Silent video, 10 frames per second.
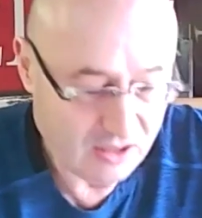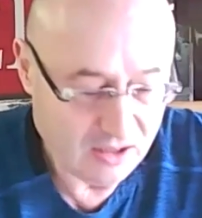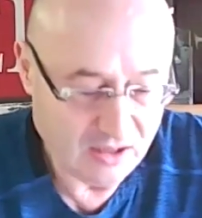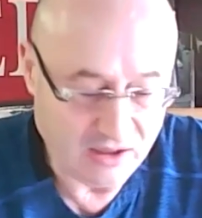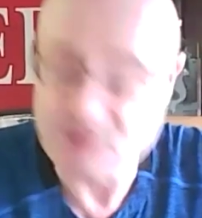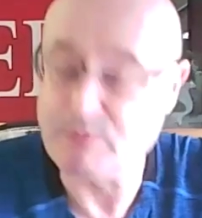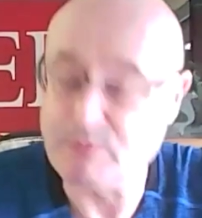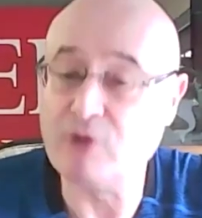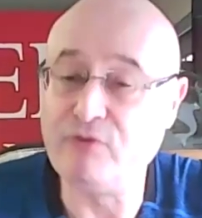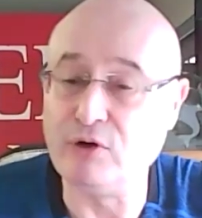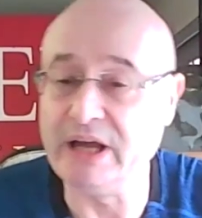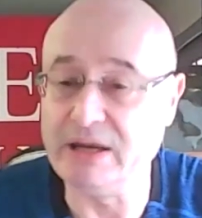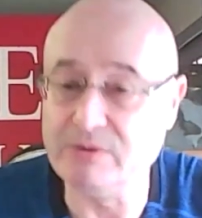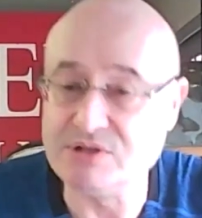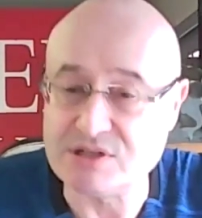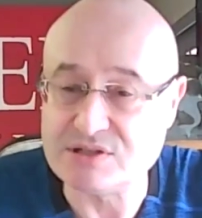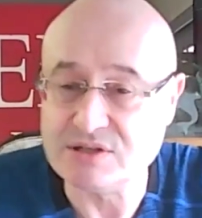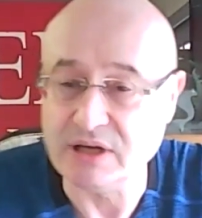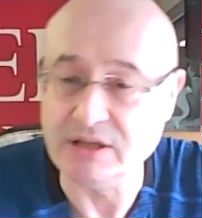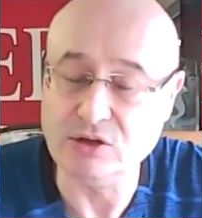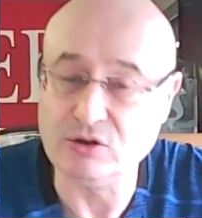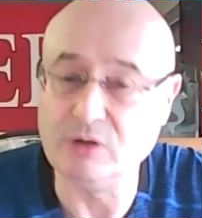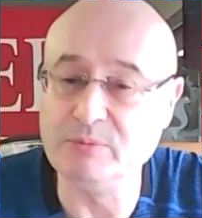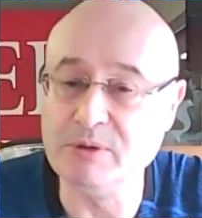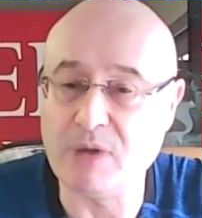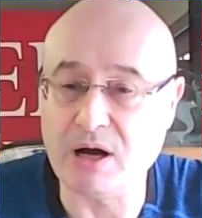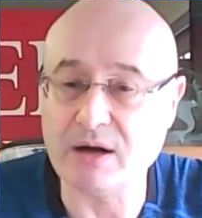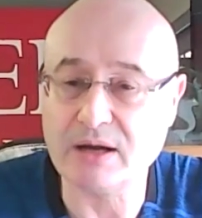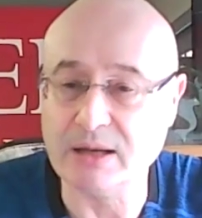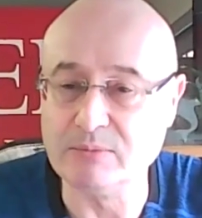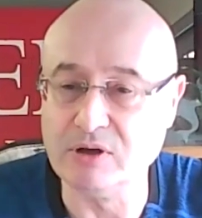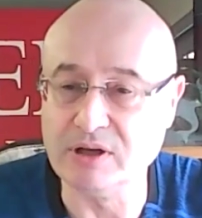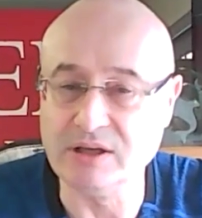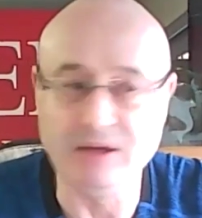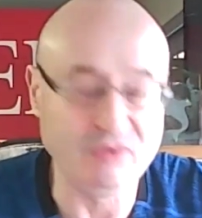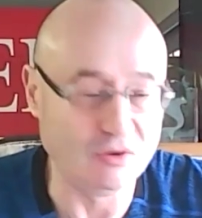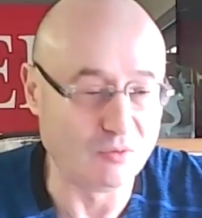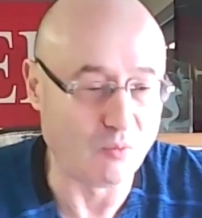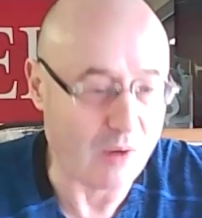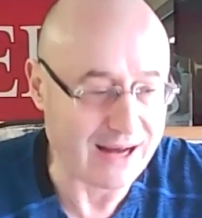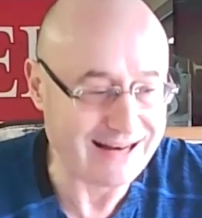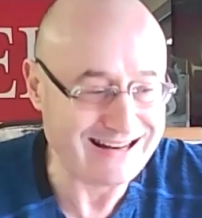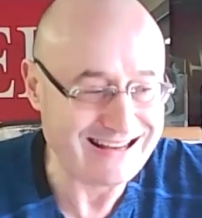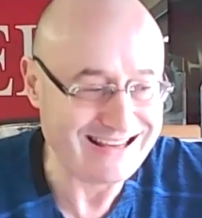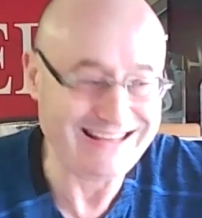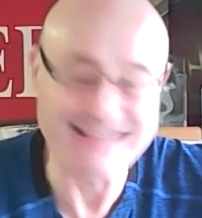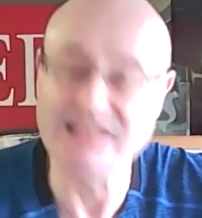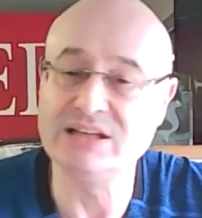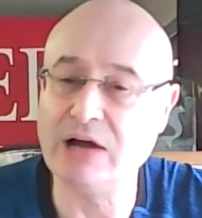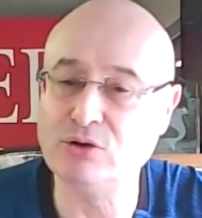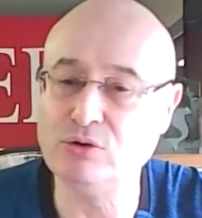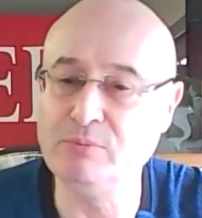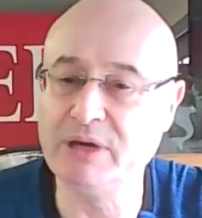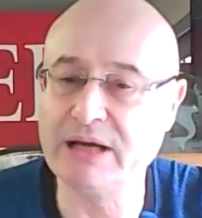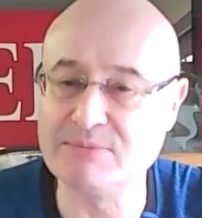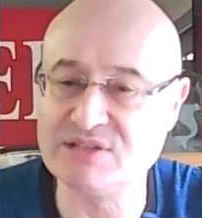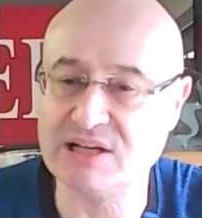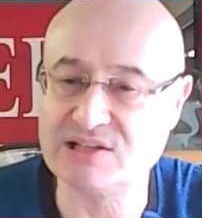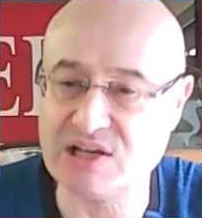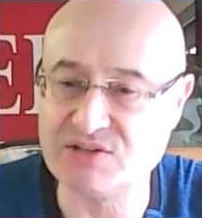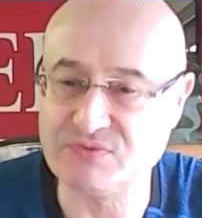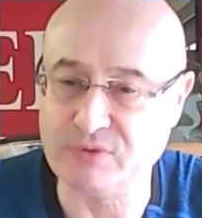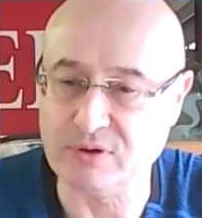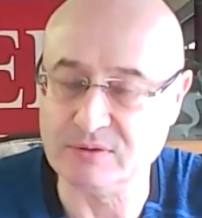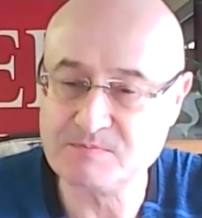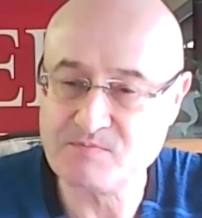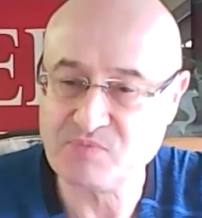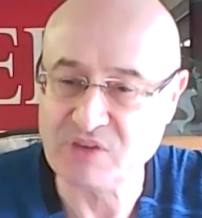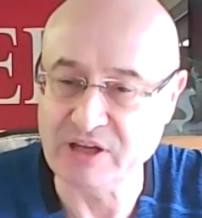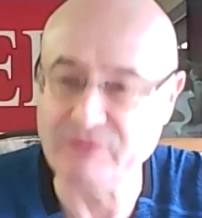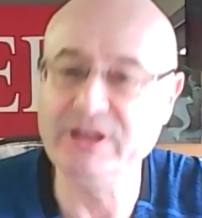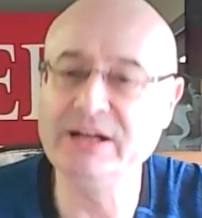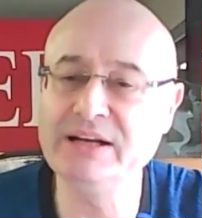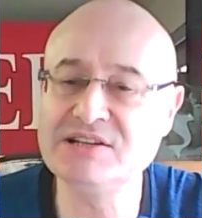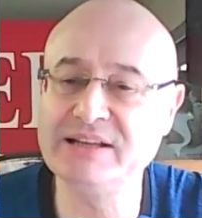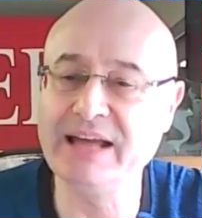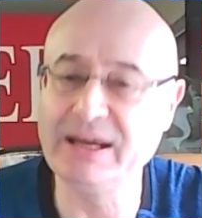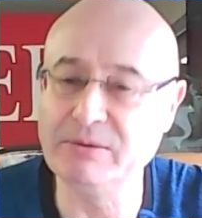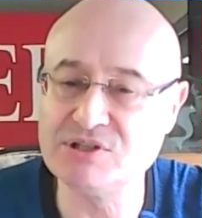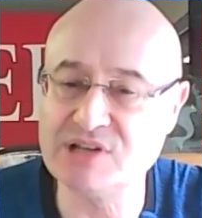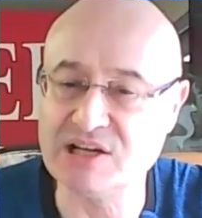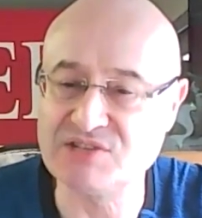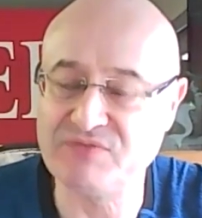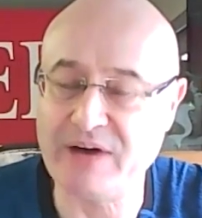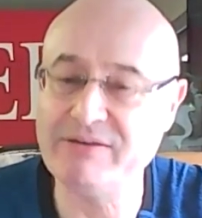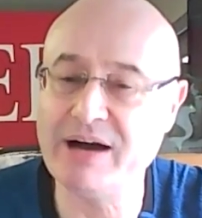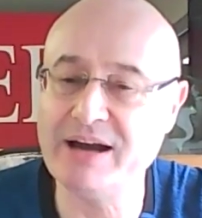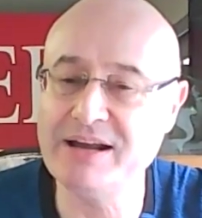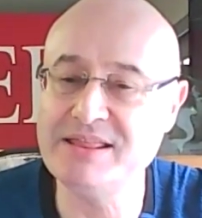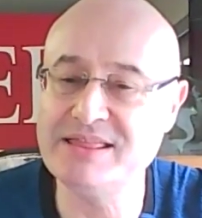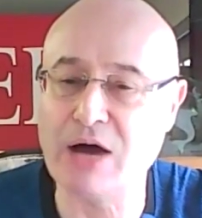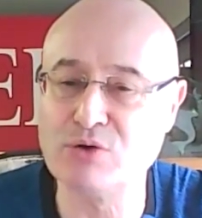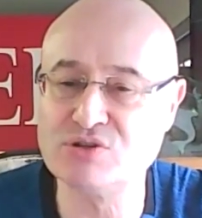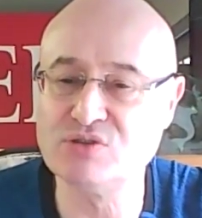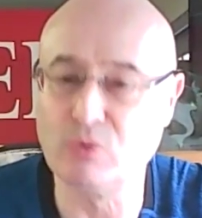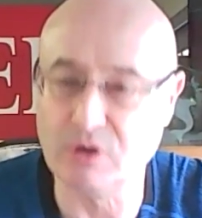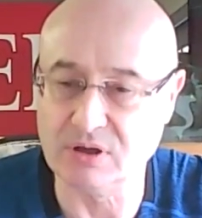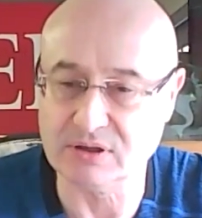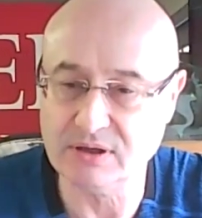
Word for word: he spoke four languages. And he told me, Mark, I'm going to give you one hint how to become successful. If English language has five hundred thousand words,